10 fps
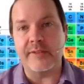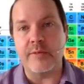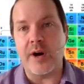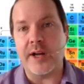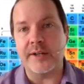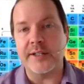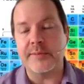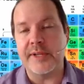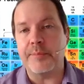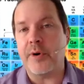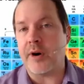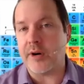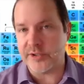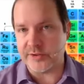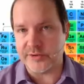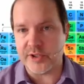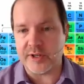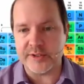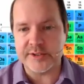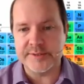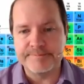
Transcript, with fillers: of water to be a partial charge.